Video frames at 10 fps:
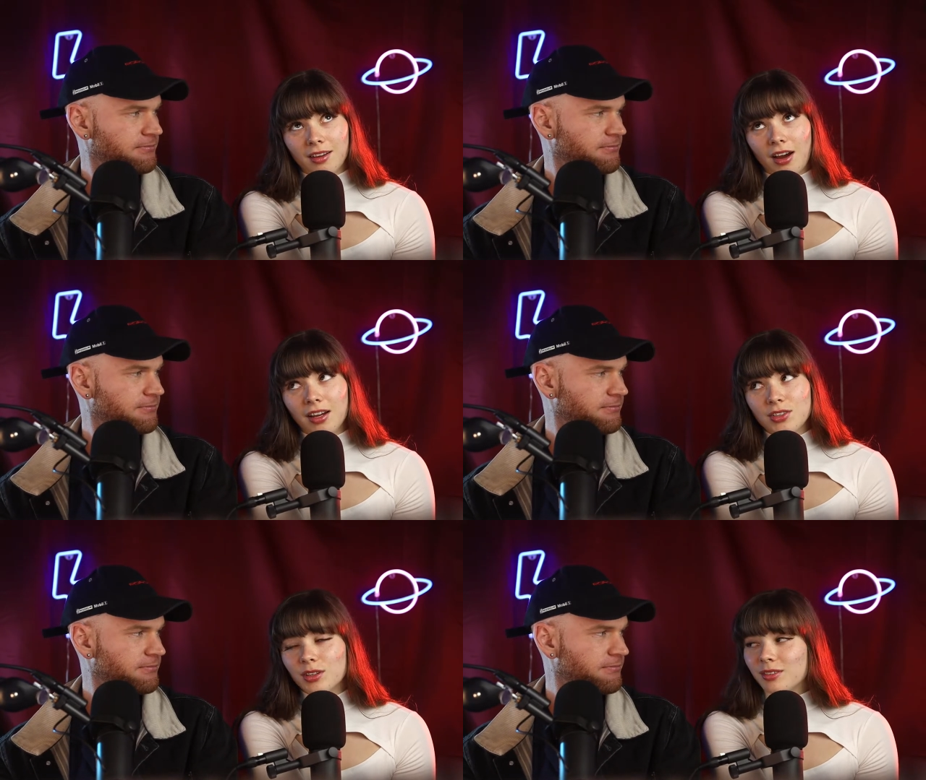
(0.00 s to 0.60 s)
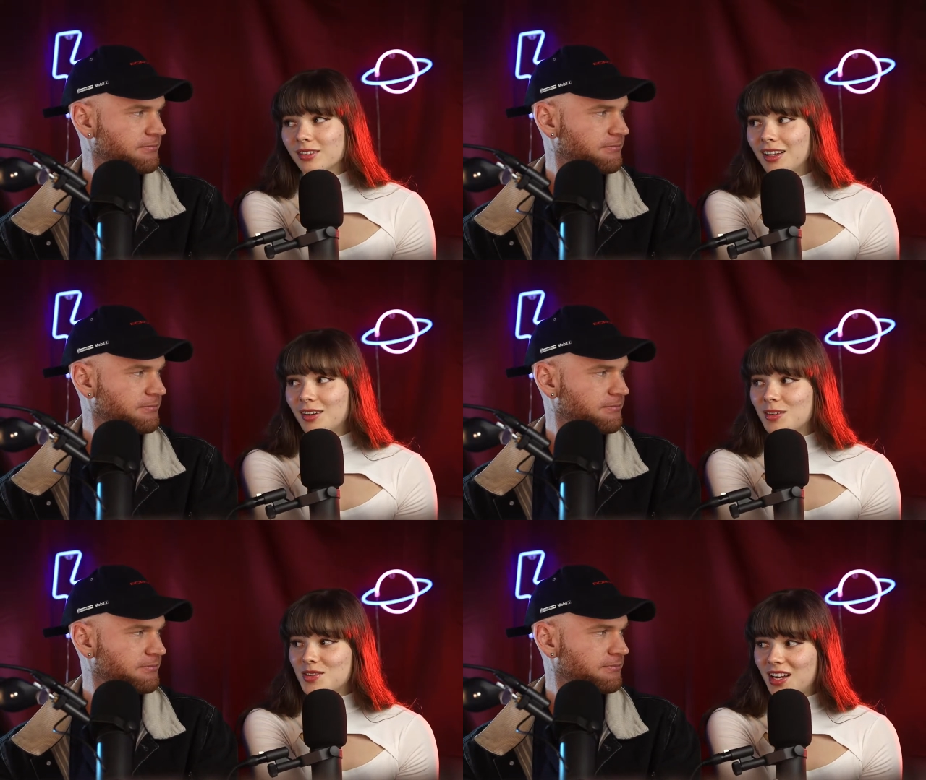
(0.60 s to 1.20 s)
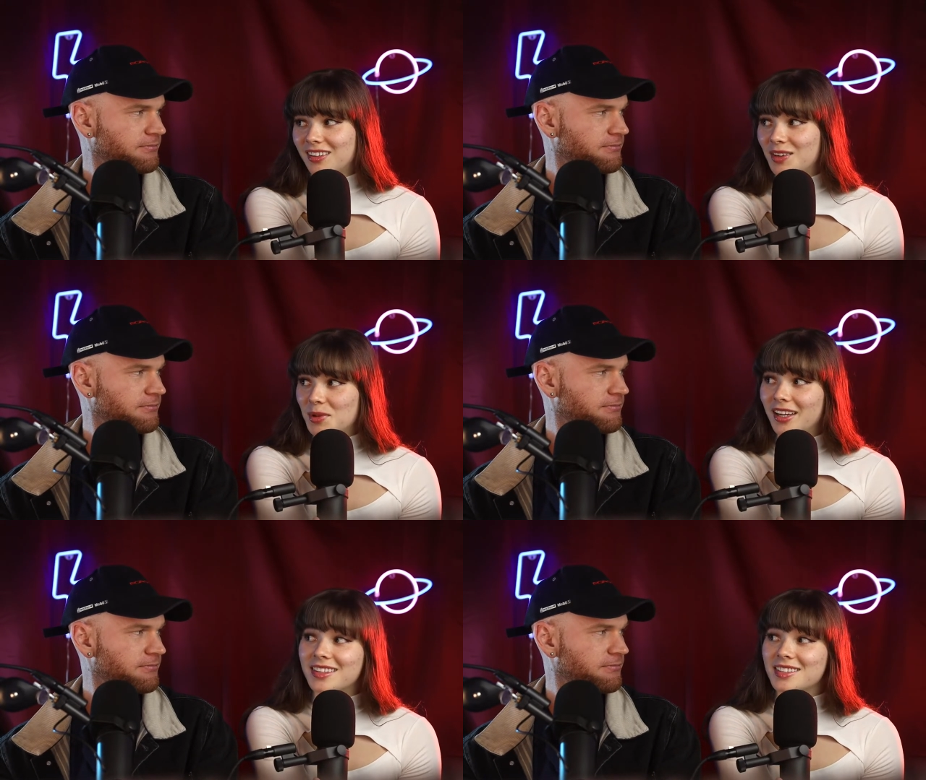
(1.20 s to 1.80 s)
Speaker 1: I don't like recycling
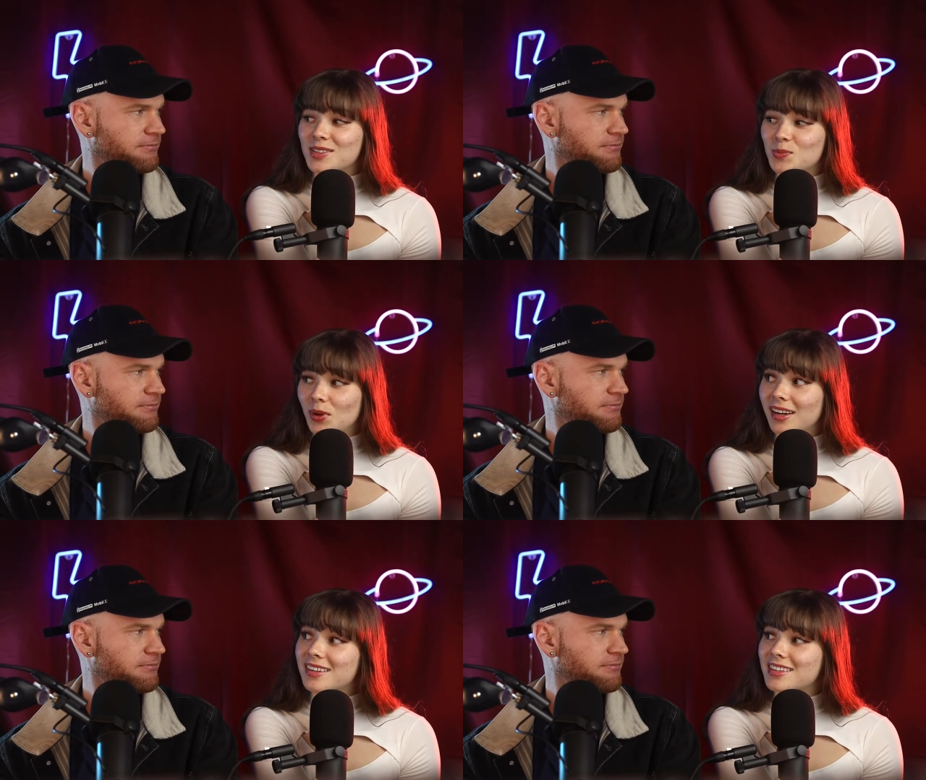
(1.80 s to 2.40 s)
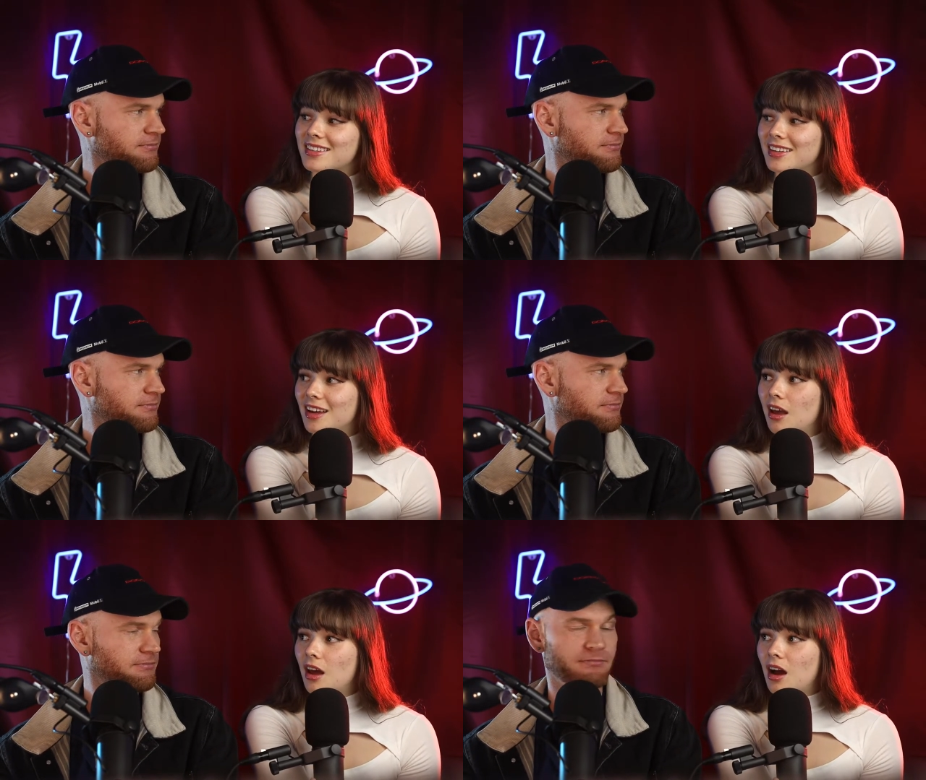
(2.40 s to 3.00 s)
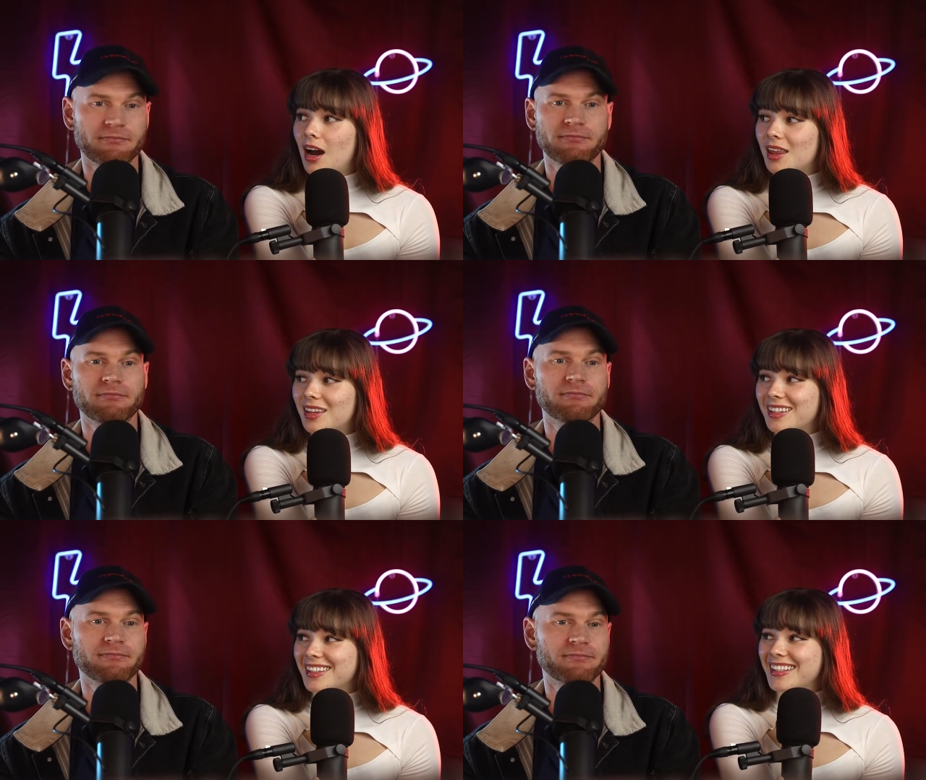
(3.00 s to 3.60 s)
my answers, but I
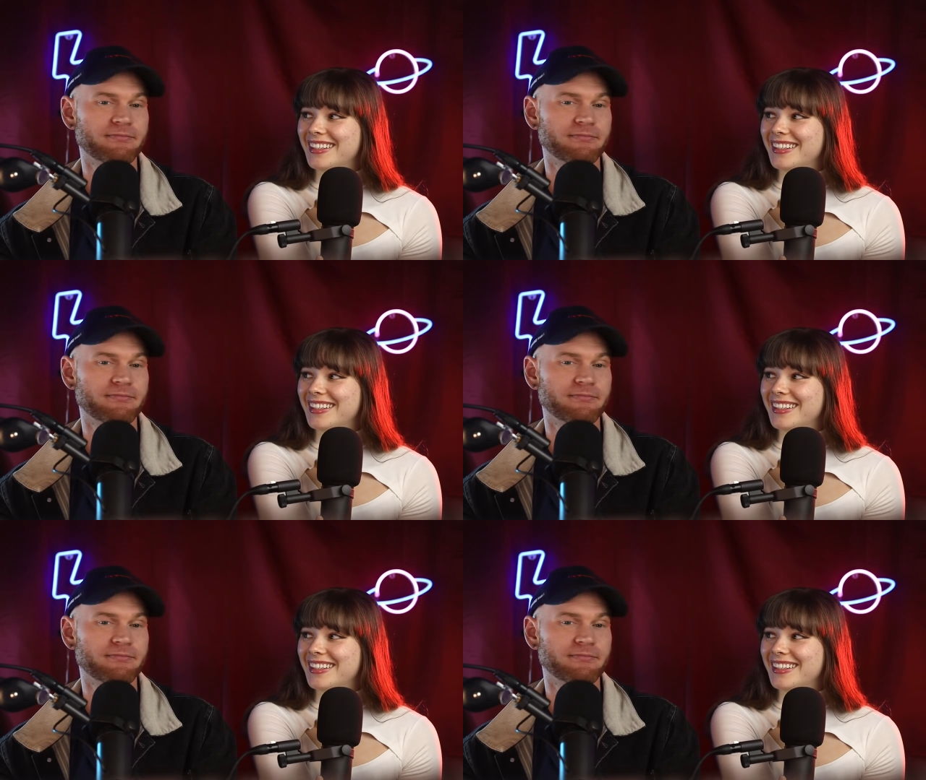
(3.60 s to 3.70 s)
think